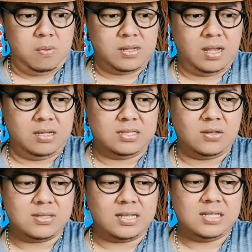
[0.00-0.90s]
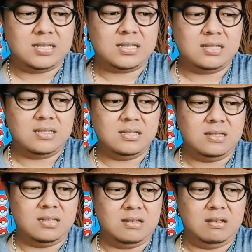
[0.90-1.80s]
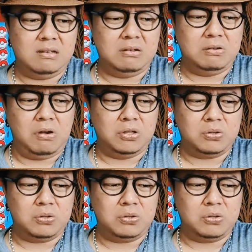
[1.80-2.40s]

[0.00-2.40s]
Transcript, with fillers: my god, it sounds like she's going